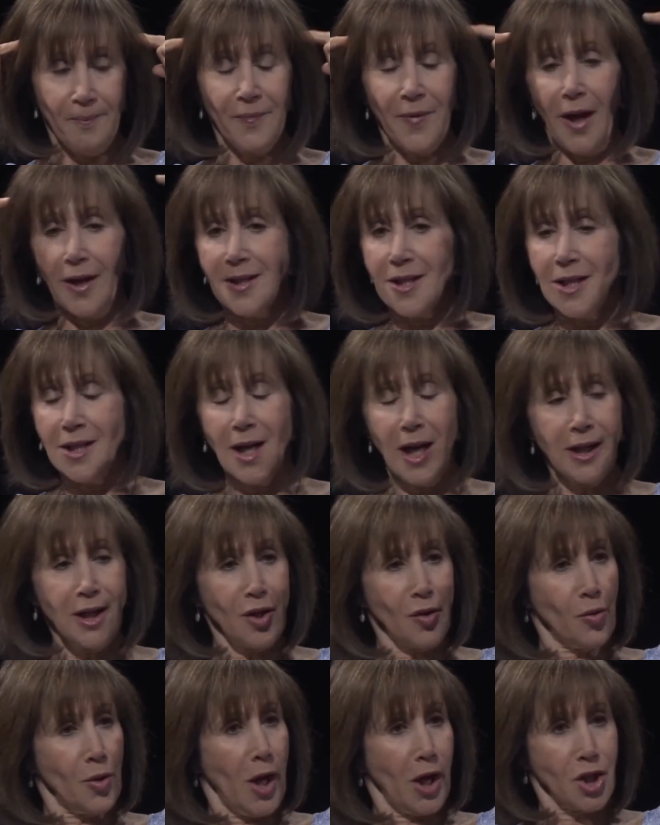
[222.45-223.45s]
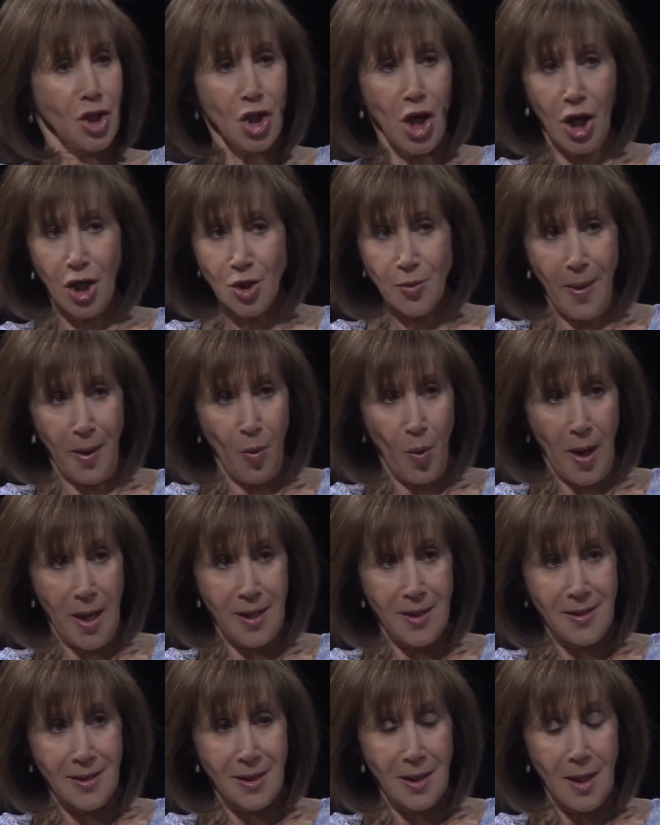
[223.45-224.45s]
1993, I changed my
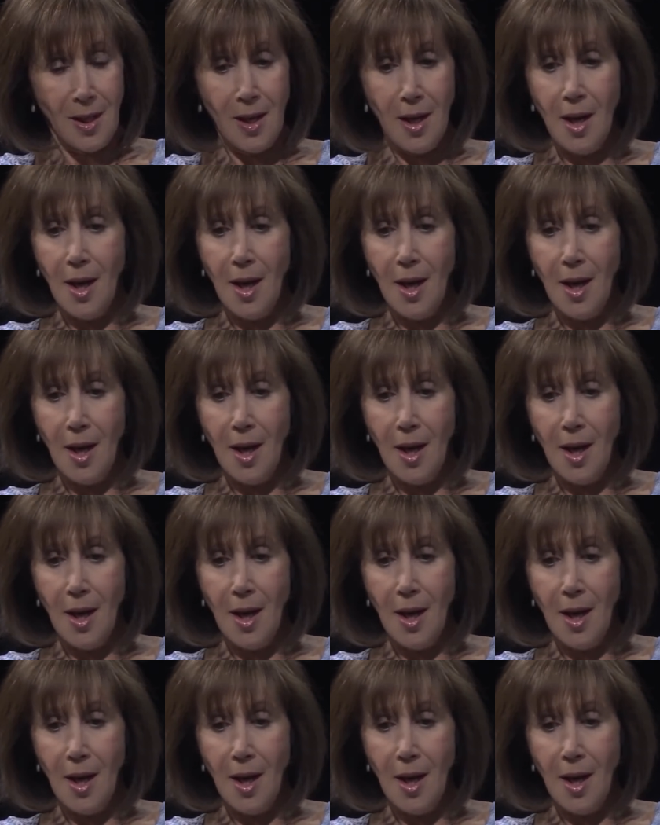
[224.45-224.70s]
ways.